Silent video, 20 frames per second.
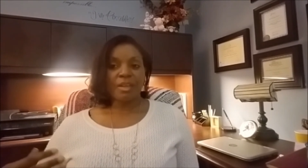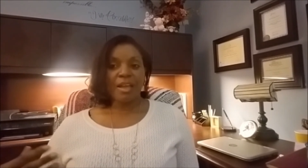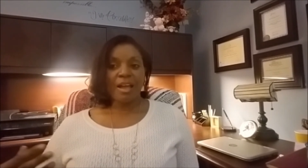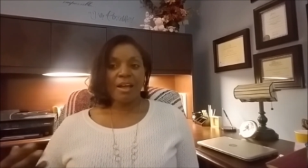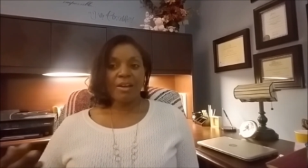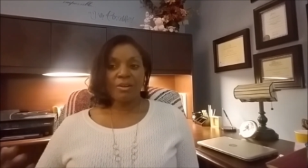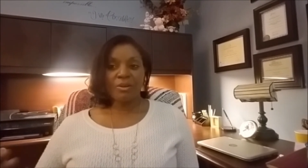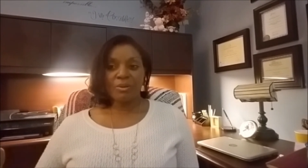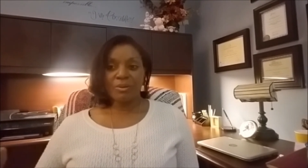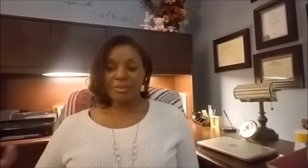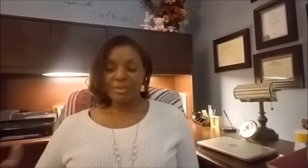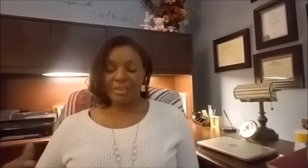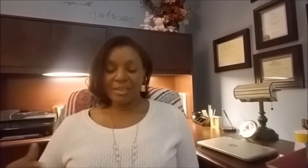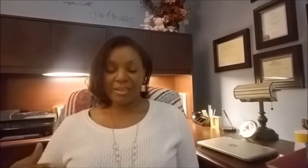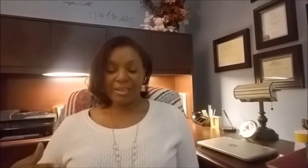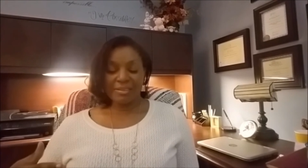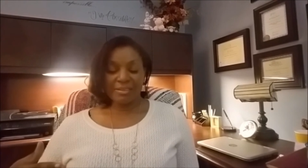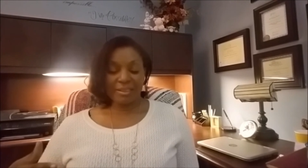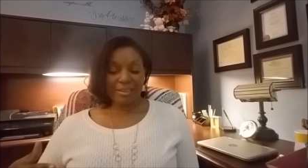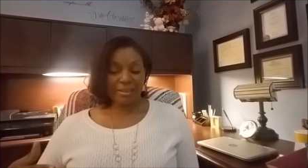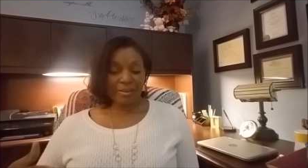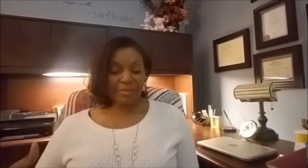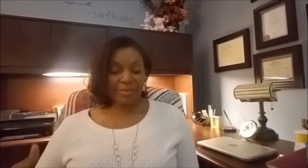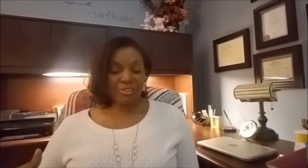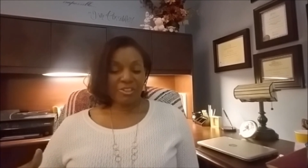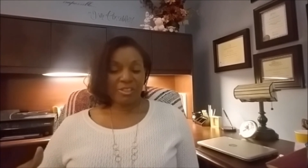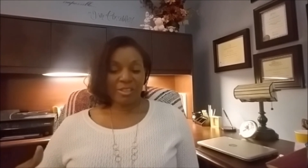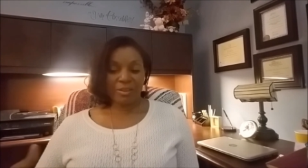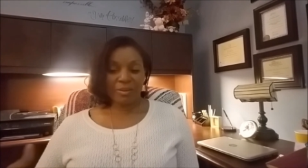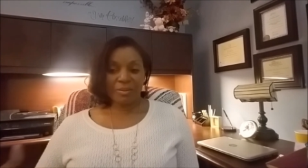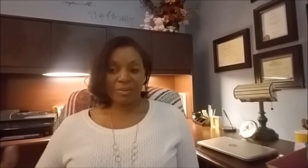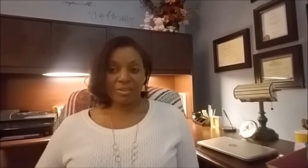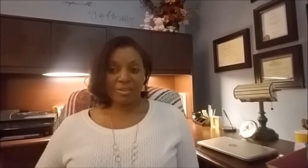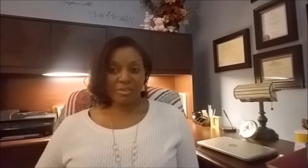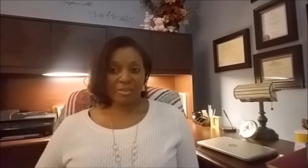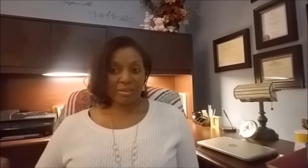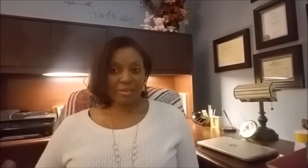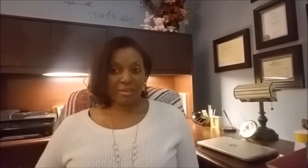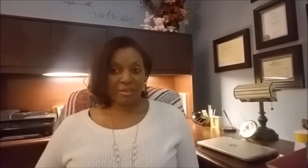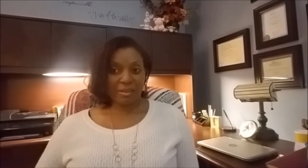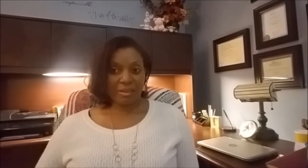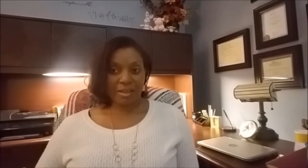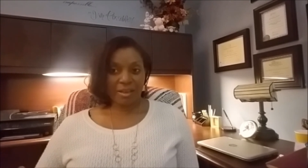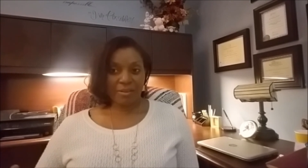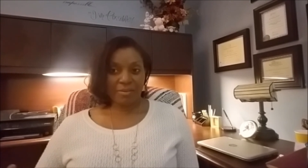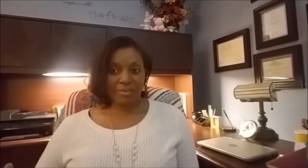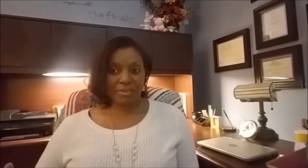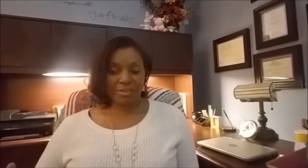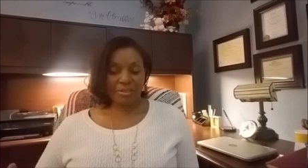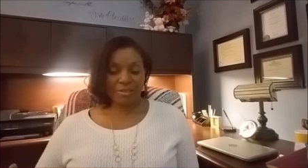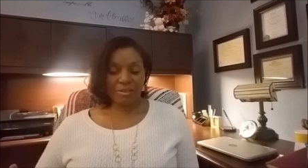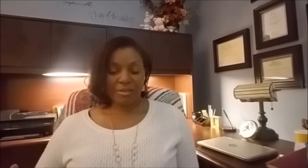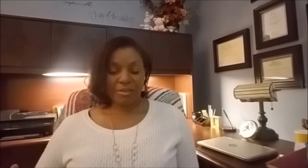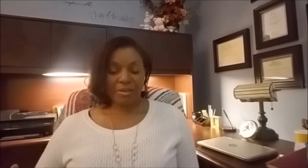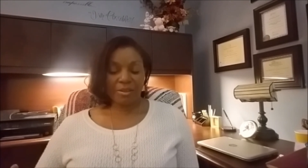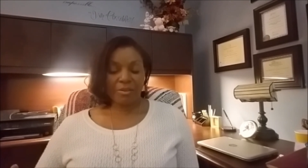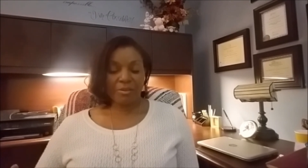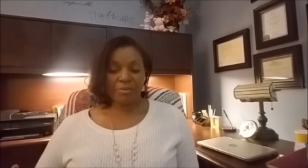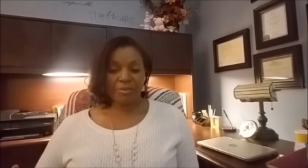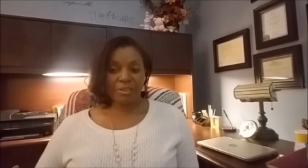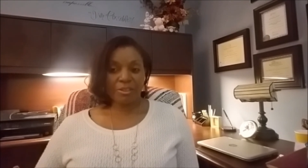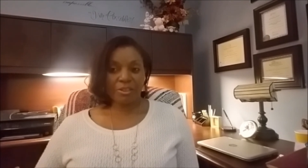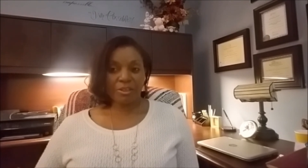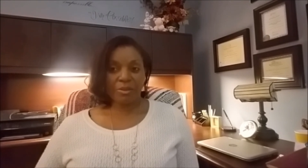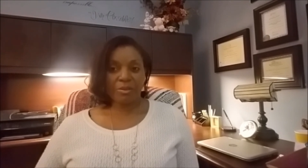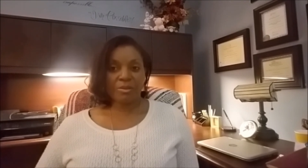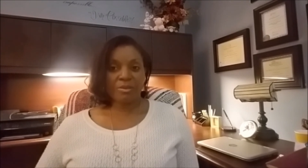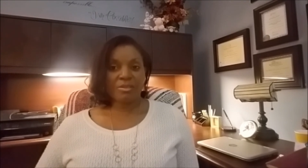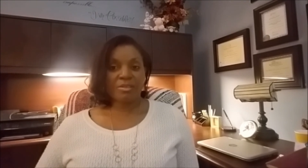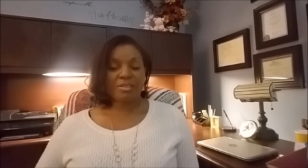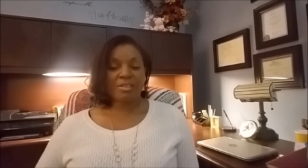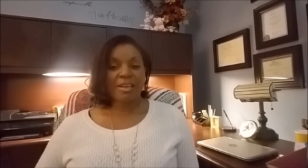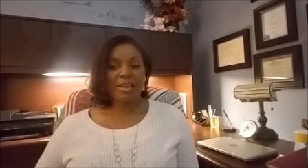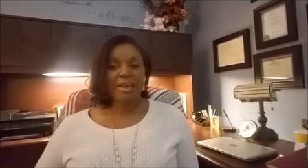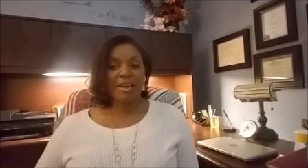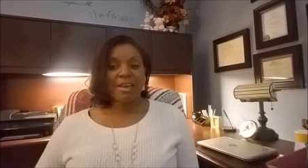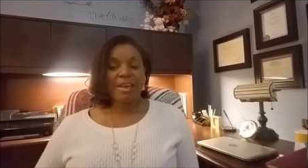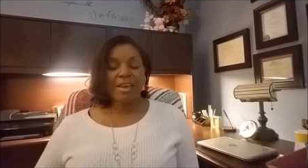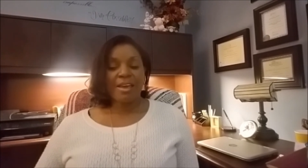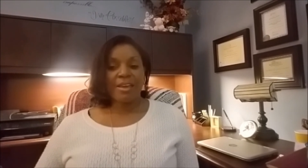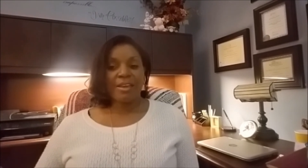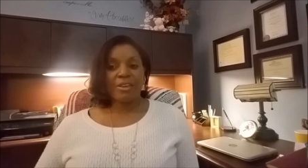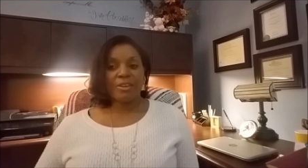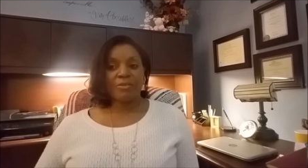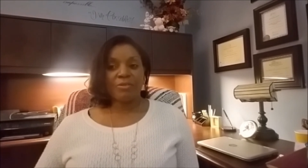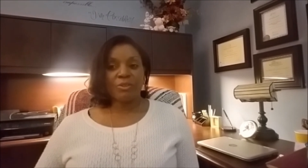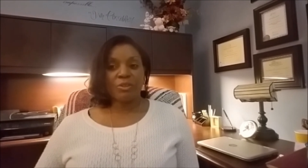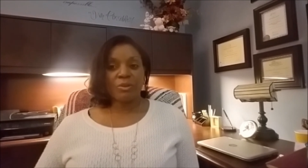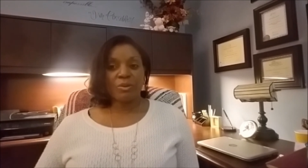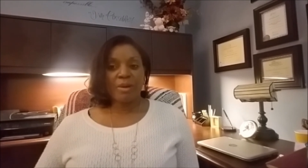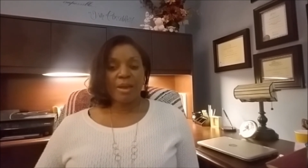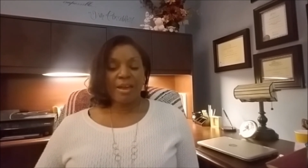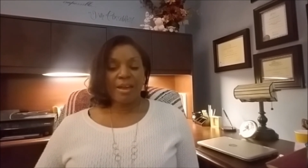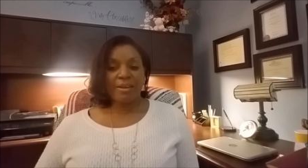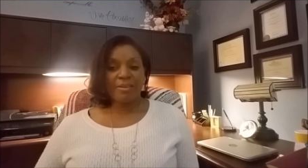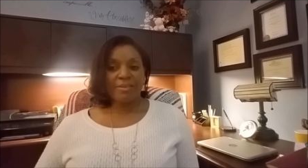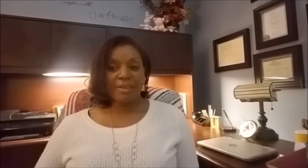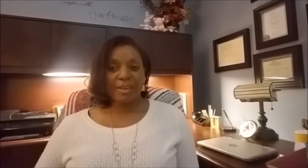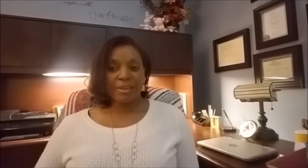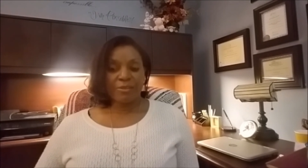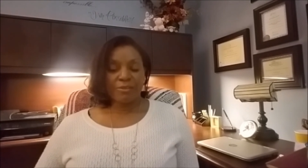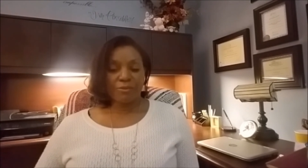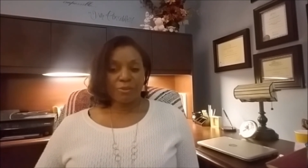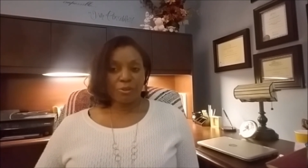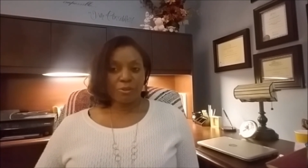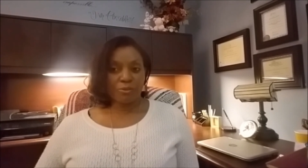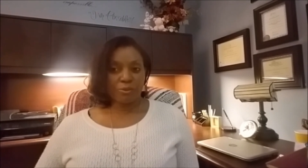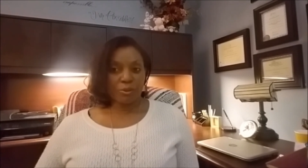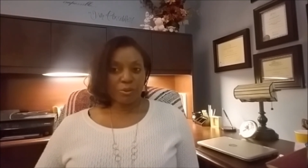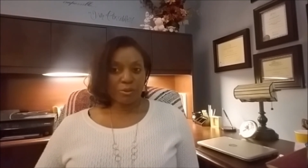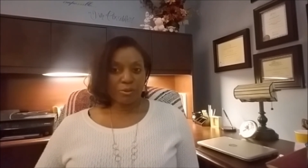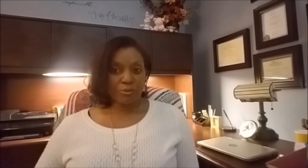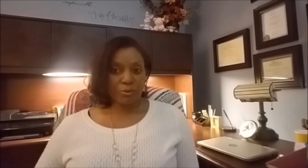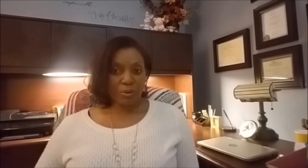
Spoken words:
Like I mentioned, I go into a lot of this in the other videos. If you have a fearful,